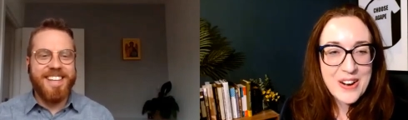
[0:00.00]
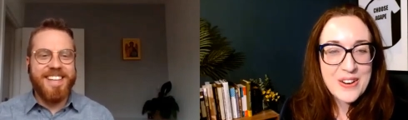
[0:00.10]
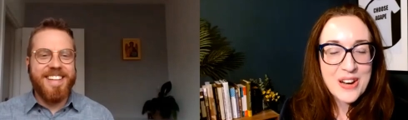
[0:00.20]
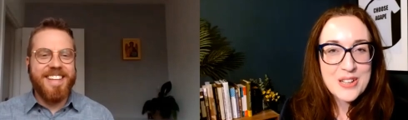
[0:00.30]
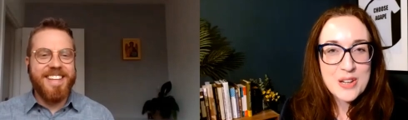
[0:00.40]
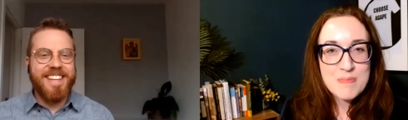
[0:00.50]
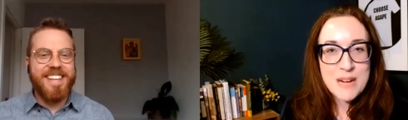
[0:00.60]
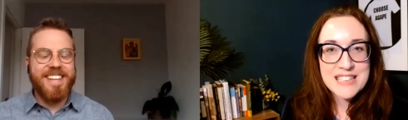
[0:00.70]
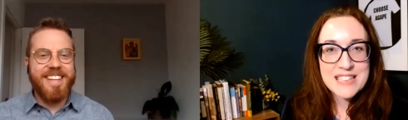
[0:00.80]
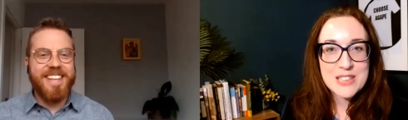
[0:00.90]
Speaker 1: All right. God
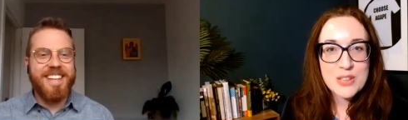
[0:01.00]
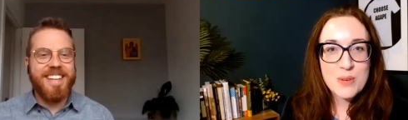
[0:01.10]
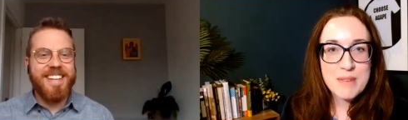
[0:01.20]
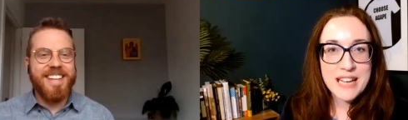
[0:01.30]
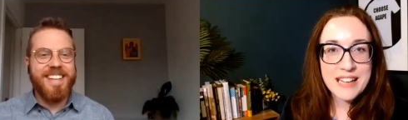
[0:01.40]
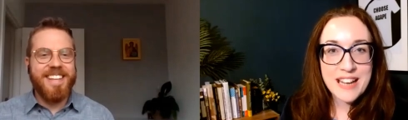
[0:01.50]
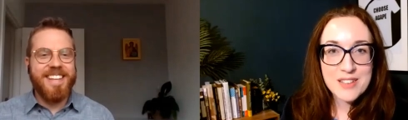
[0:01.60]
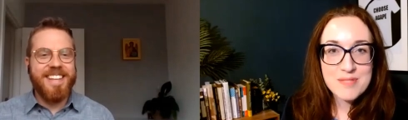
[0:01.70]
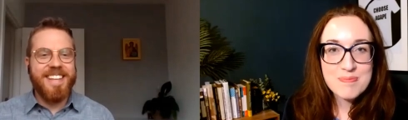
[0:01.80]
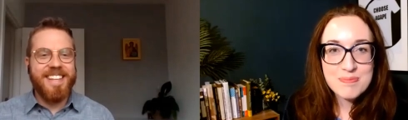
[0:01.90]
bless. Until we meet
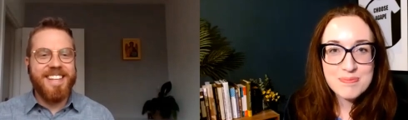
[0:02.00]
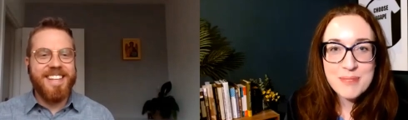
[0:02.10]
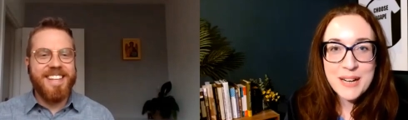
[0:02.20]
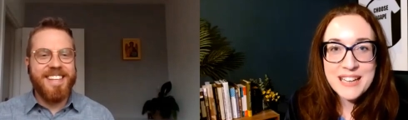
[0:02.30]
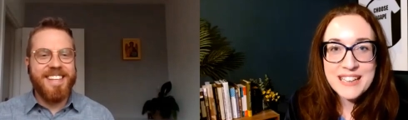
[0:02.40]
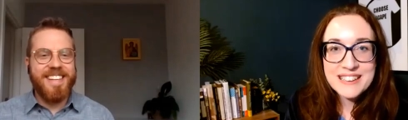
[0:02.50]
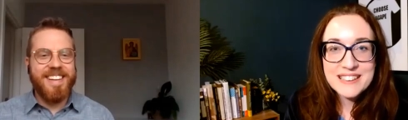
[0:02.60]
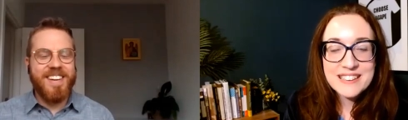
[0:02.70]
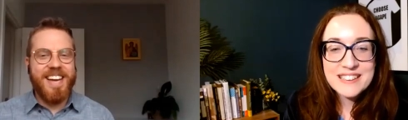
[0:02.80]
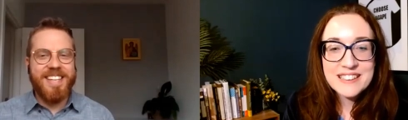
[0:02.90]
again. Bye.
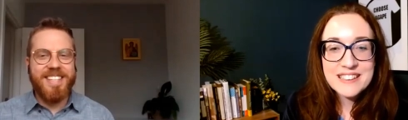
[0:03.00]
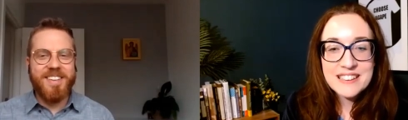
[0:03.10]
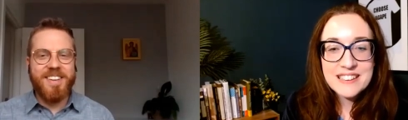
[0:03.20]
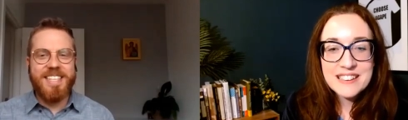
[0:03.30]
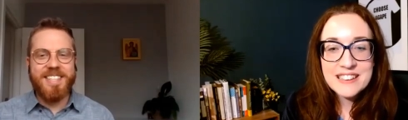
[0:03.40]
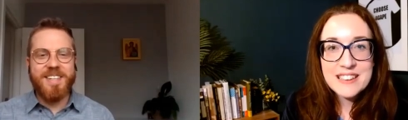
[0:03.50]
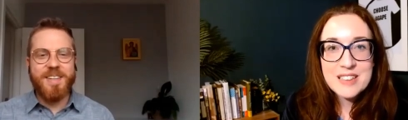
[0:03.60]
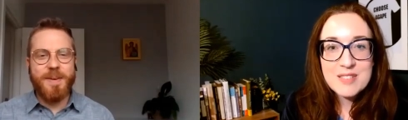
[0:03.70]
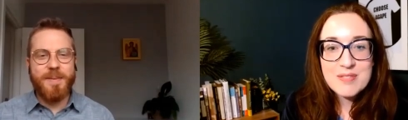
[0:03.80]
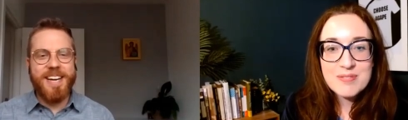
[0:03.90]
Speaker 2: Okay. See you
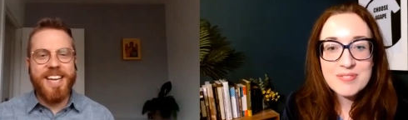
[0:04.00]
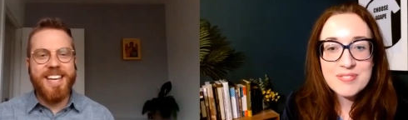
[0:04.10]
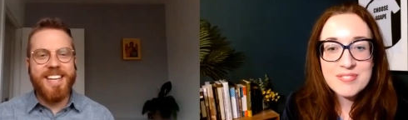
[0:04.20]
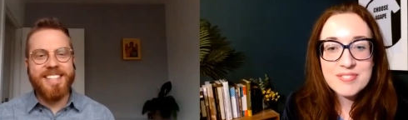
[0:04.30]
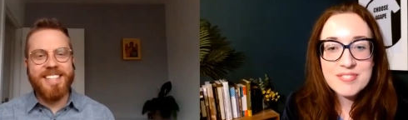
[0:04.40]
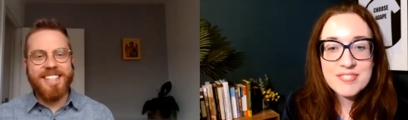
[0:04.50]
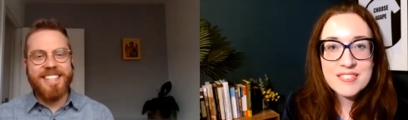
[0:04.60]
later. Bye bye.